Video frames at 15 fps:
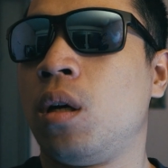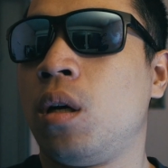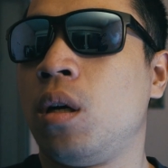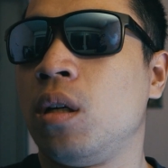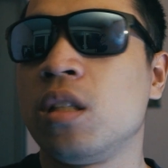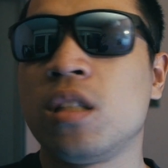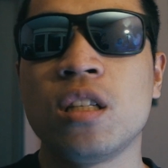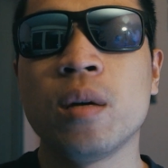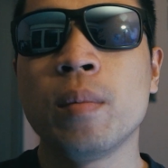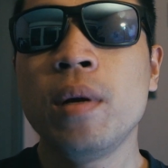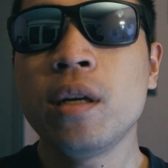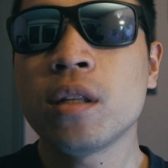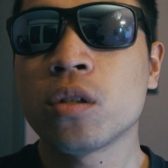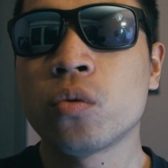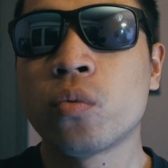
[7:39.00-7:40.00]
is the
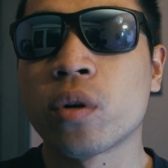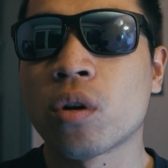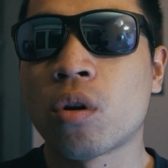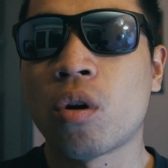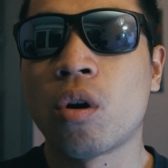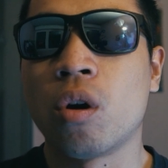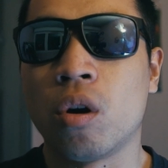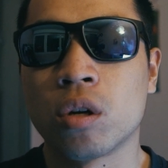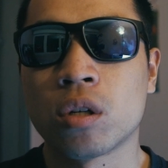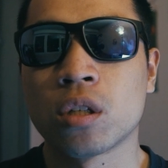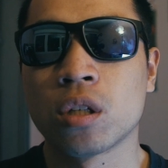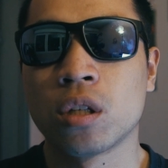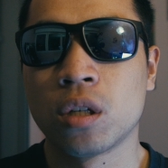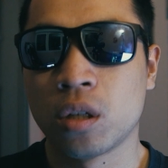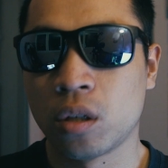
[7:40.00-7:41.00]
ability to record
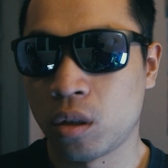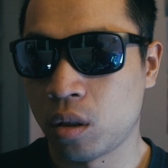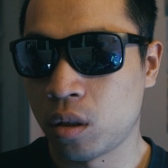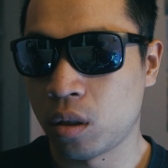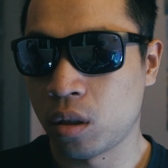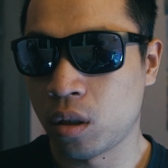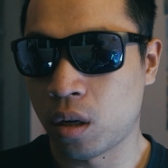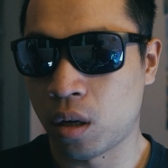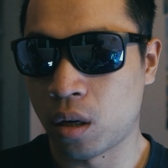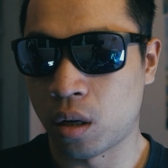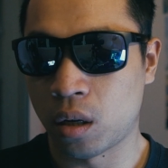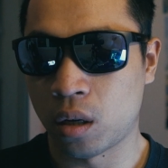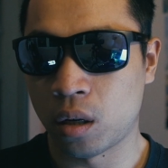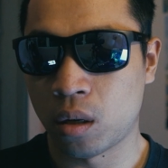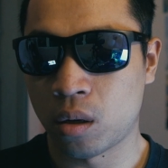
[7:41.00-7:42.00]

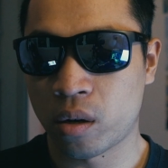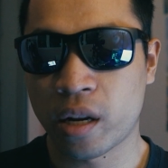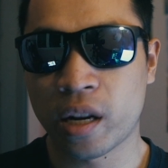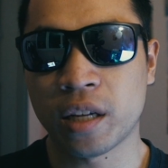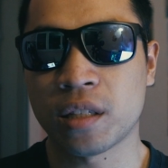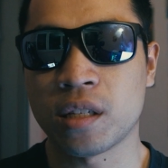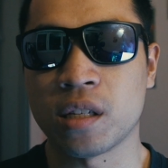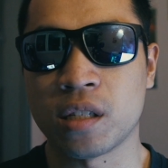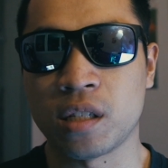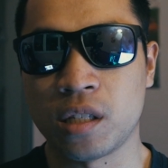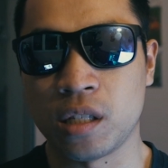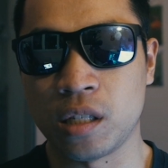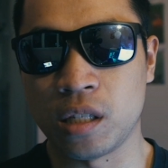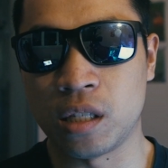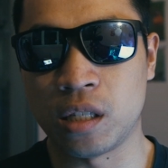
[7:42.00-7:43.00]
on an
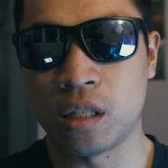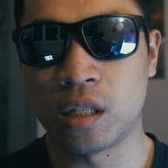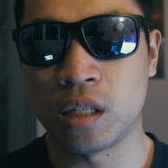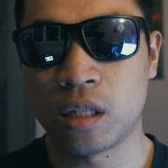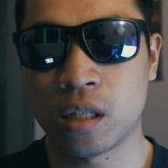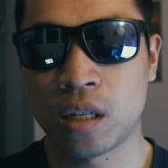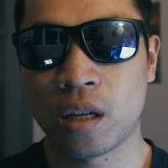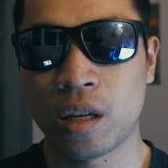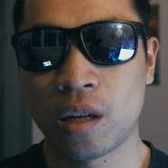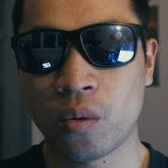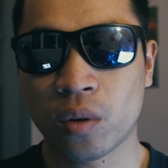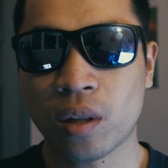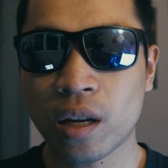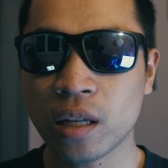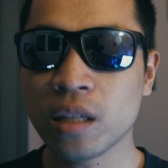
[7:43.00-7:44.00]
SSD.
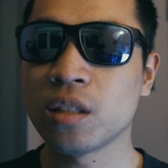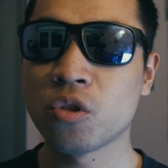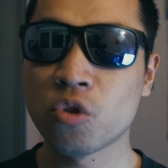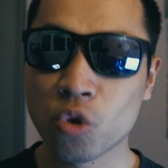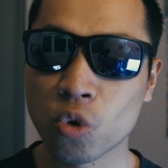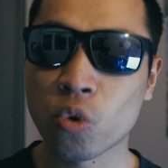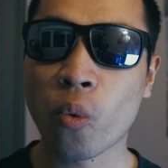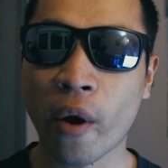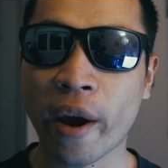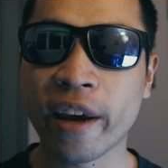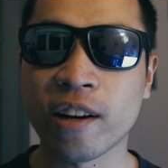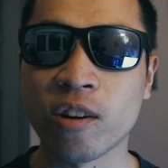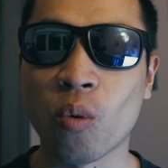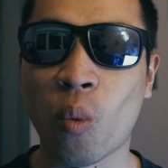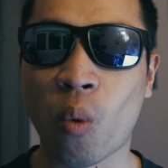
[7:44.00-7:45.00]
Well, that is
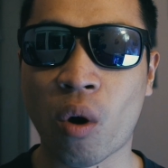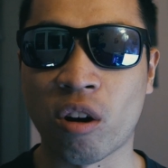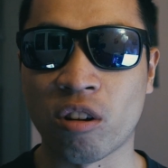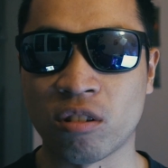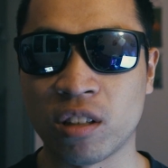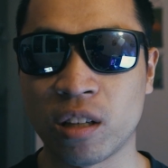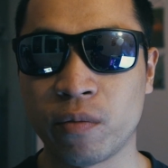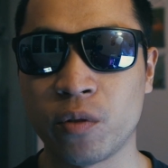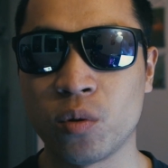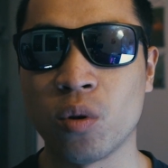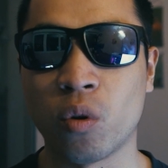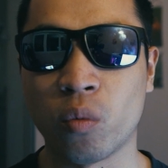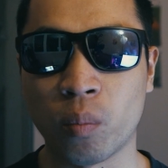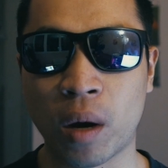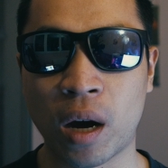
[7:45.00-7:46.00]
great one, if you
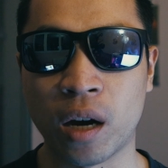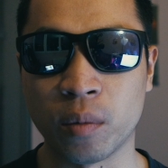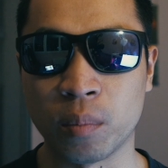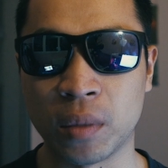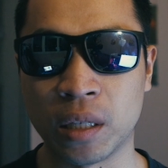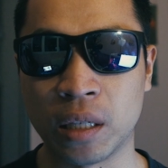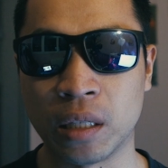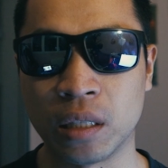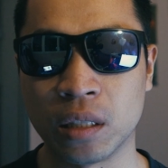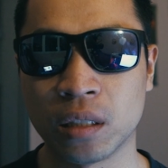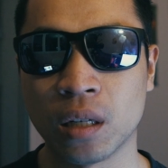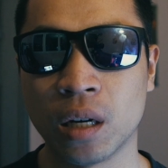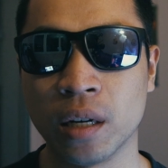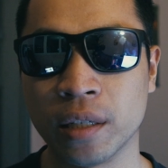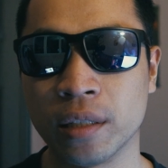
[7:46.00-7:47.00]
don't mind me
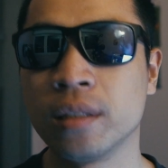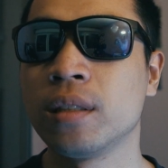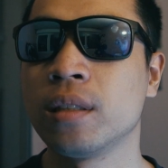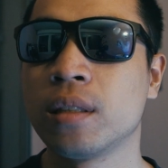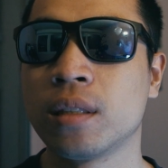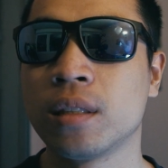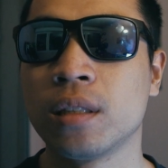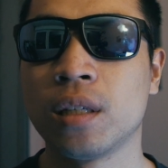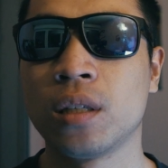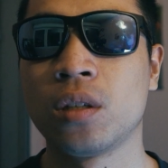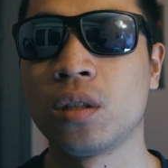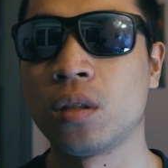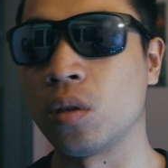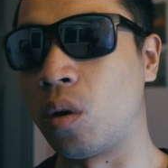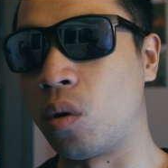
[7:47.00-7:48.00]
saying.
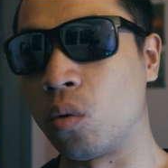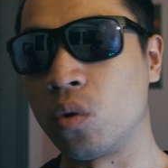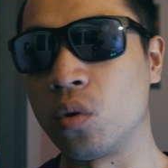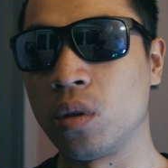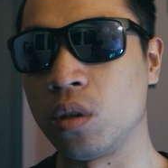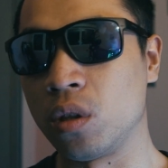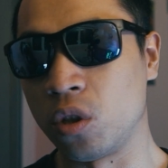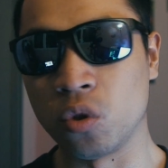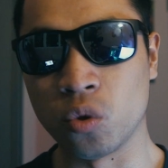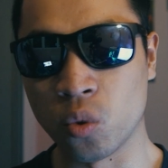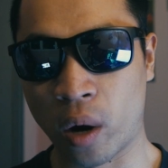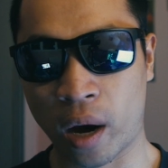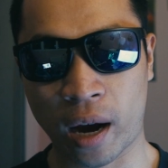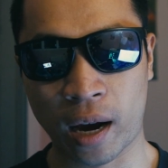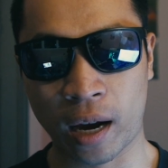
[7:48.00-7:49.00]
So you
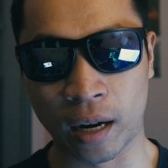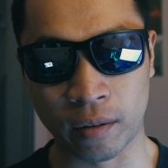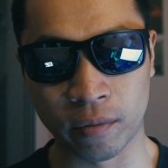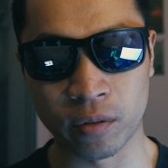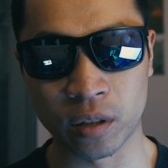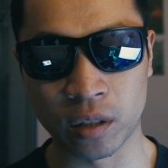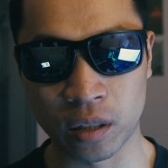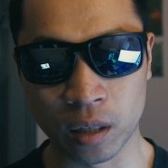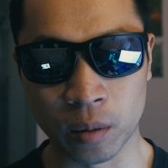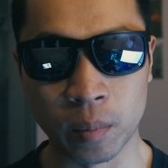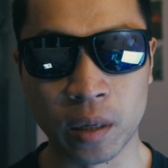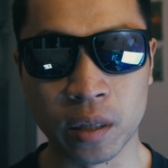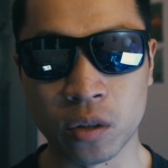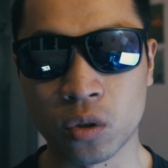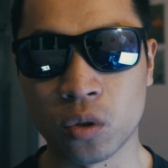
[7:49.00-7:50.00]
have the
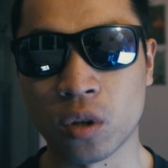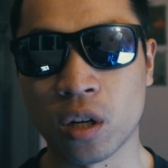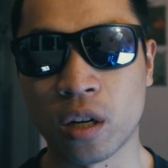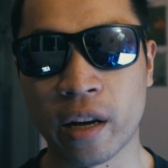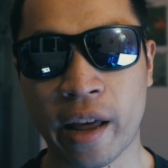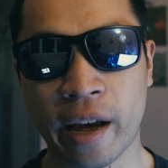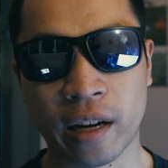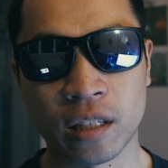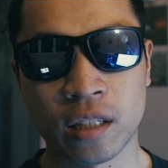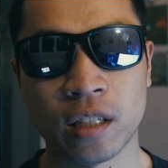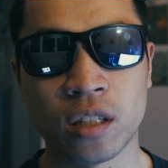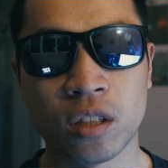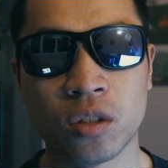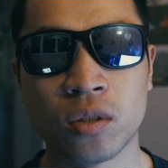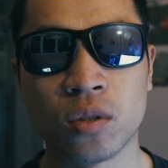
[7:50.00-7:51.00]
ability to connect
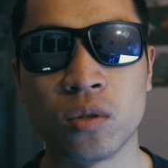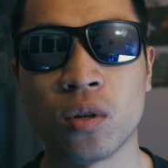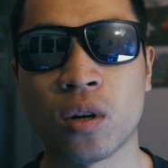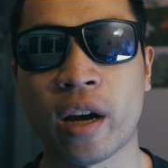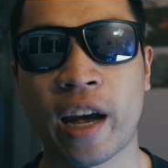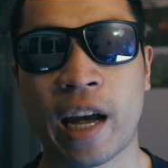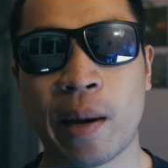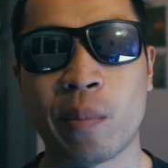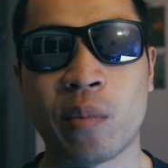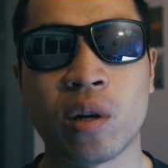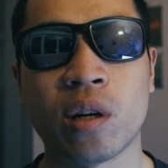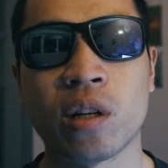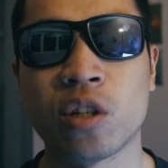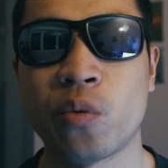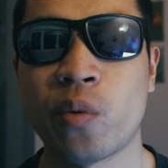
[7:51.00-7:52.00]
it to your
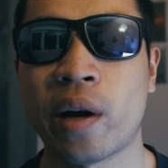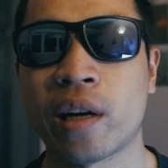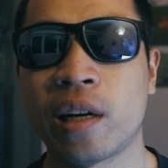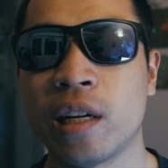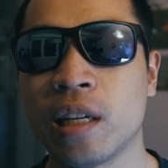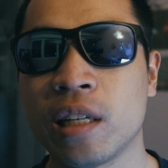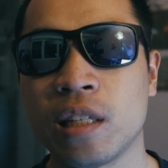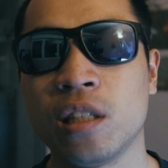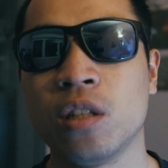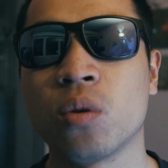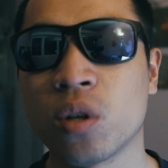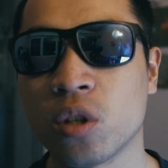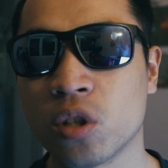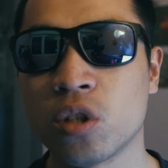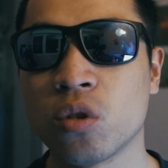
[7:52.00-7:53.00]
camera directly. You
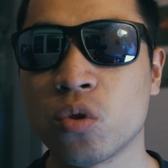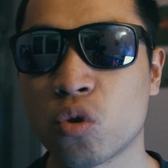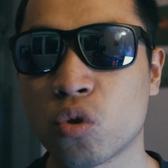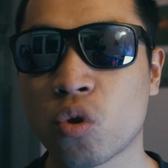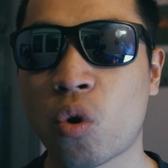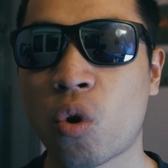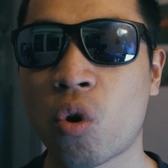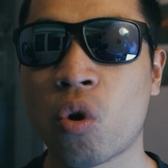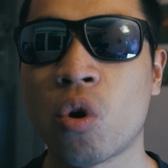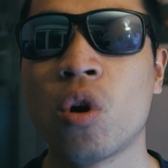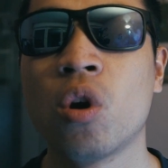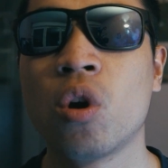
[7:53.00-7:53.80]
can still store